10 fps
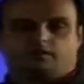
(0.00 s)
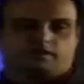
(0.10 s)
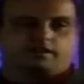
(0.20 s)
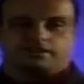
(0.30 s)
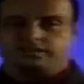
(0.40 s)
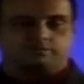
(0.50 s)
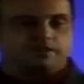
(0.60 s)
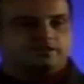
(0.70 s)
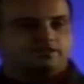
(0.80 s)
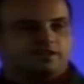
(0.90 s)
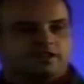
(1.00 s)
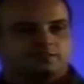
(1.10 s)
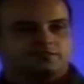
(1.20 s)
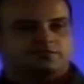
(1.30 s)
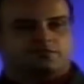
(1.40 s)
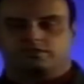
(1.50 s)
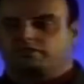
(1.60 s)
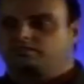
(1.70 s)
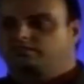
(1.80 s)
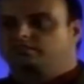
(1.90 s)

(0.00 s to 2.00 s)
oh yeah, this makes this argument stronger.